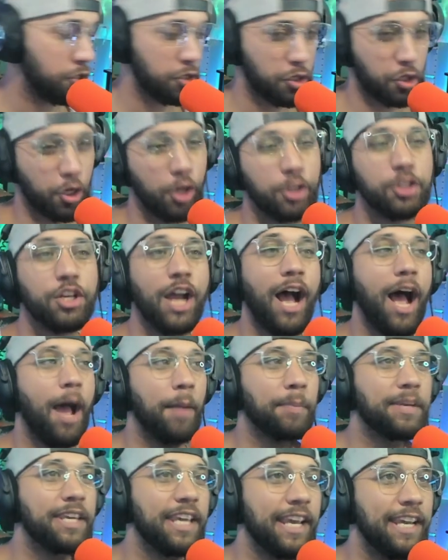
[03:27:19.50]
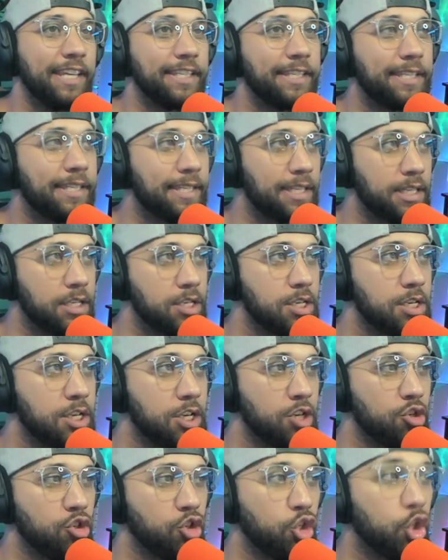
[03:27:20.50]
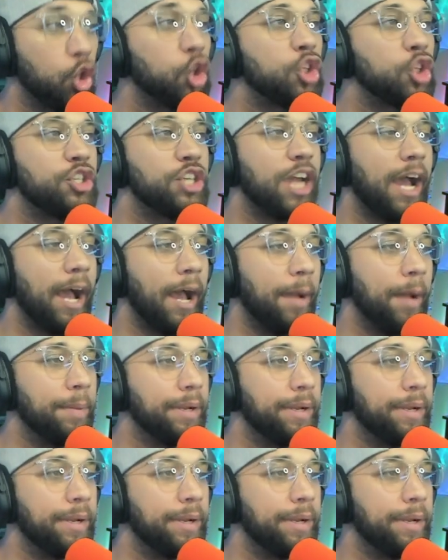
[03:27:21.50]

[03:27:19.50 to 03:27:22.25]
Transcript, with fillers: Good job, kids. Good job.